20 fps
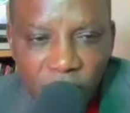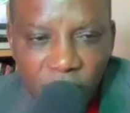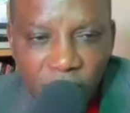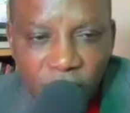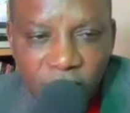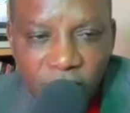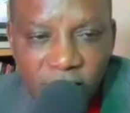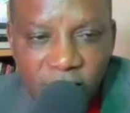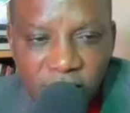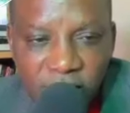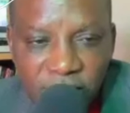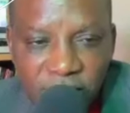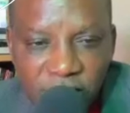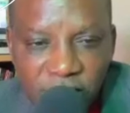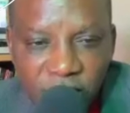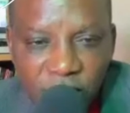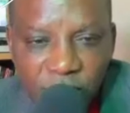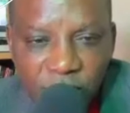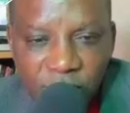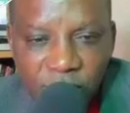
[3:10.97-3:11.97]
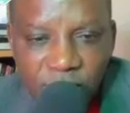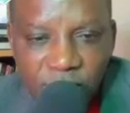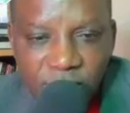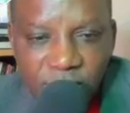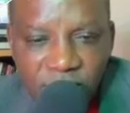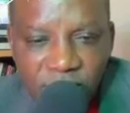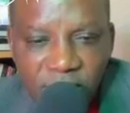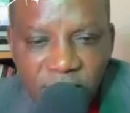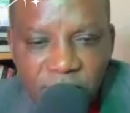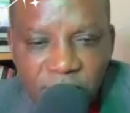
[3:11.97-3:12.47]
of this video,
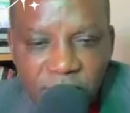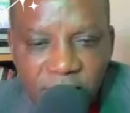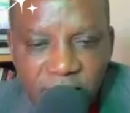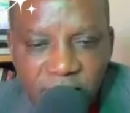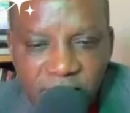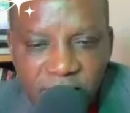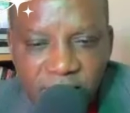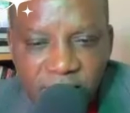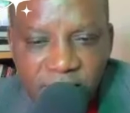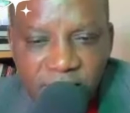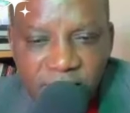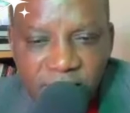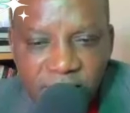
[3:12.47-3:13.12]
this place.